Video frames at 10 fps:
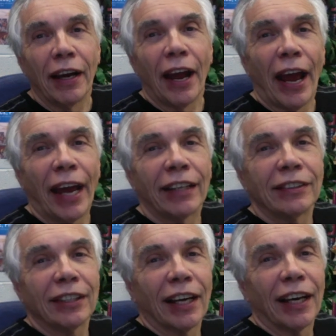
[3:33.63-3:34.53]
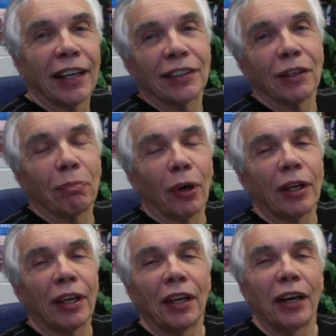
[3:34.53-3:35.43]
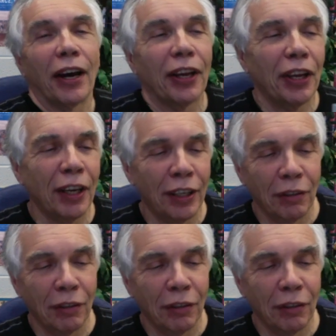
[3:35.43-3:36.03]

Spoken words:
And the book here,